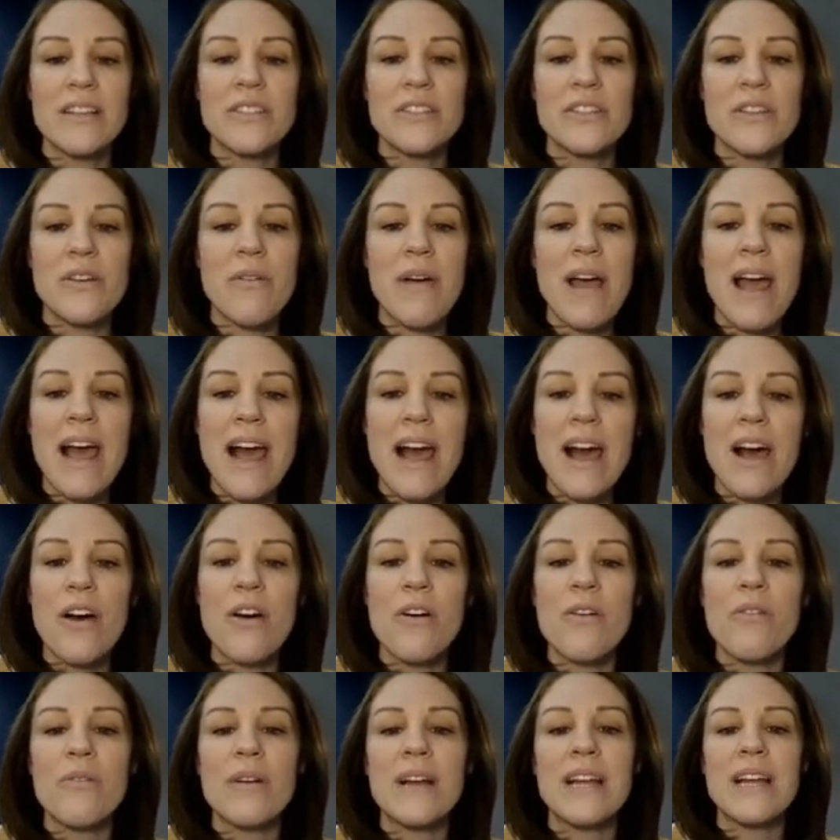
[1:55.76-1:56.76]
So
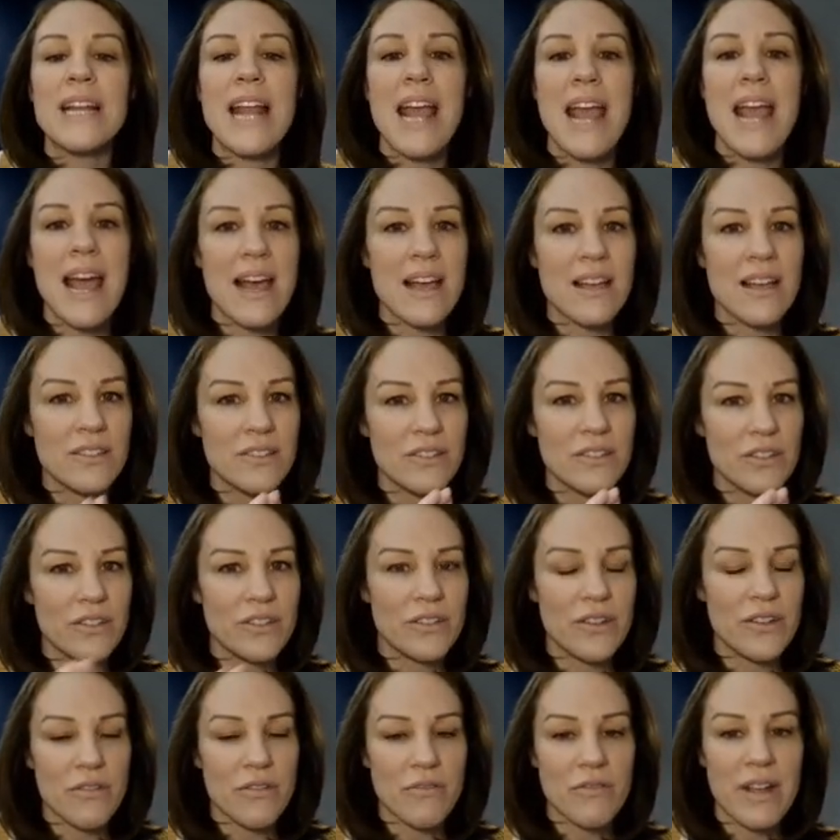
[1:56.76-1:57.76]
how and has
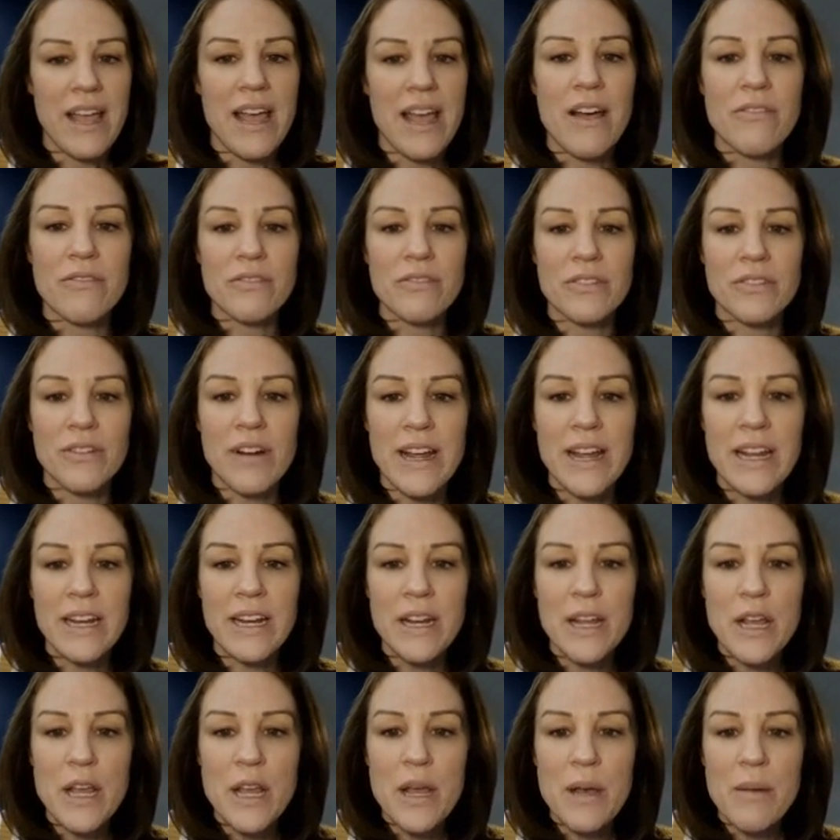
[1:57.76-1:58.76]
don't count,
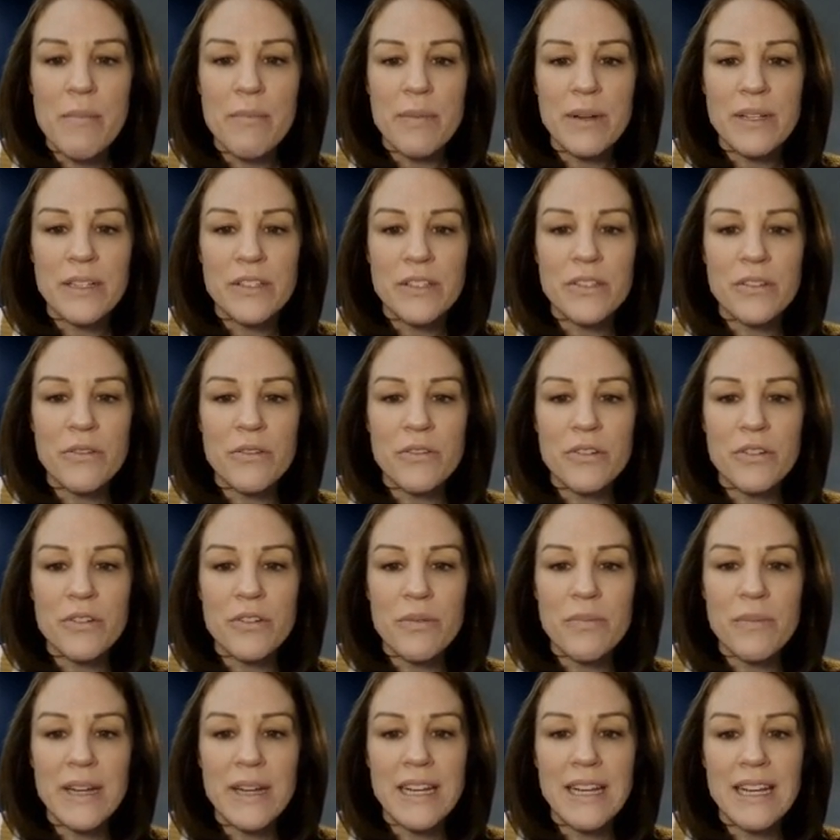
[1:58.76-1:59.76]
right? But
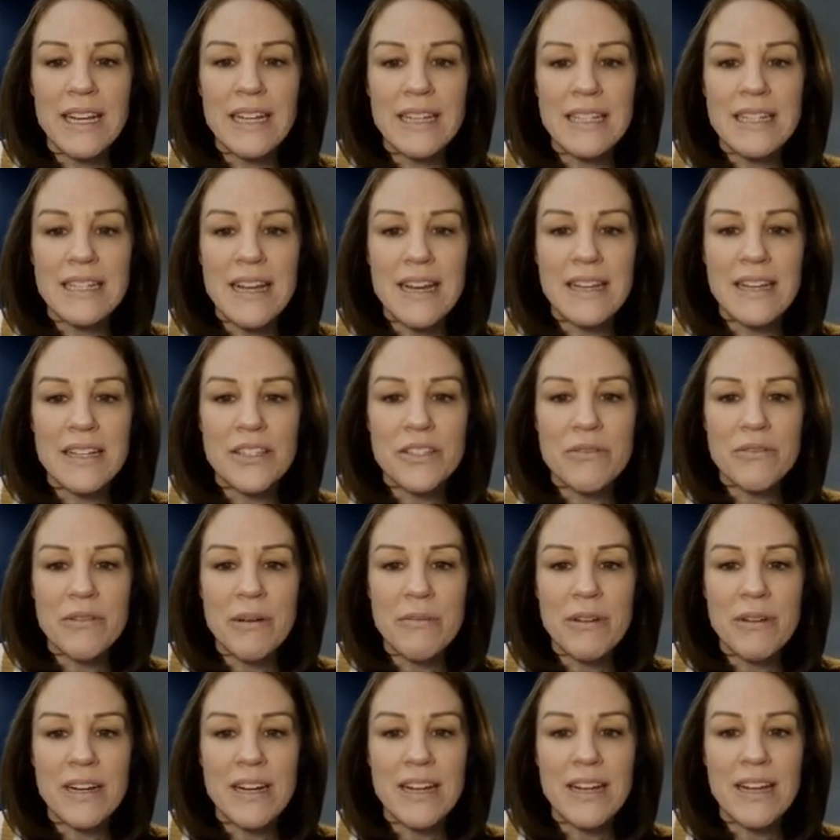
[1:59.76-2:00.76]
social media does. So
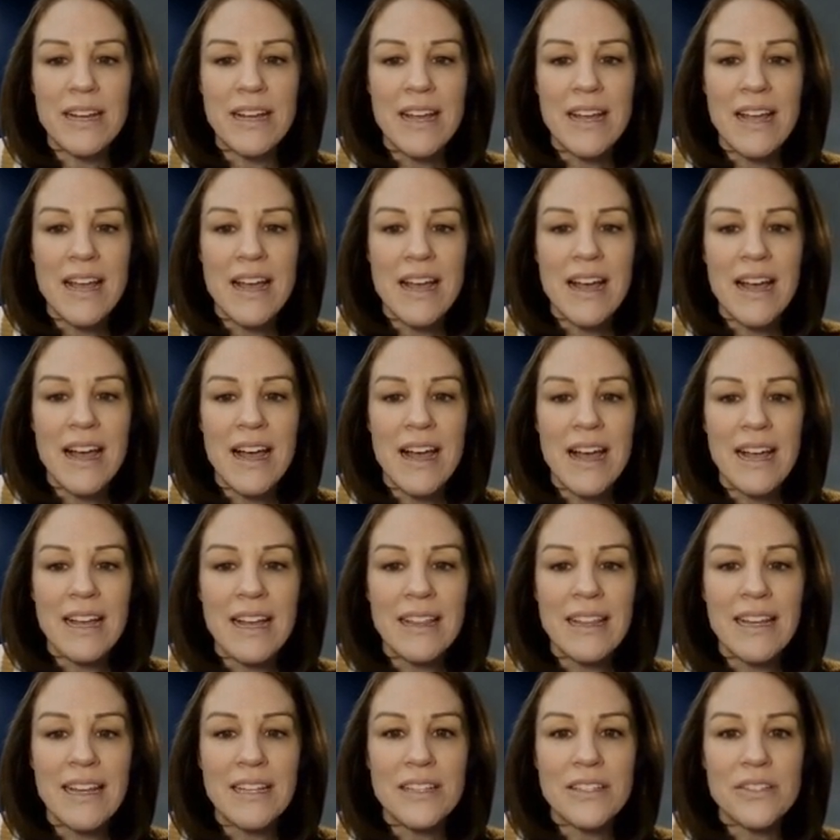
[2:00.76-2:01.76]
I'm going to
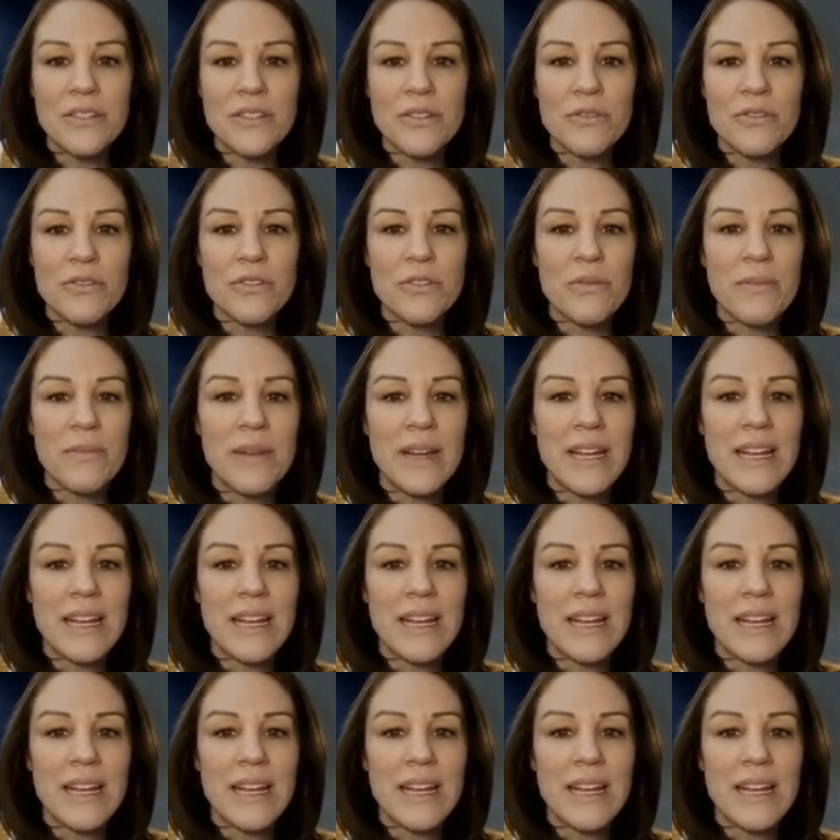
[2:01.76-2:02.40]
highlight social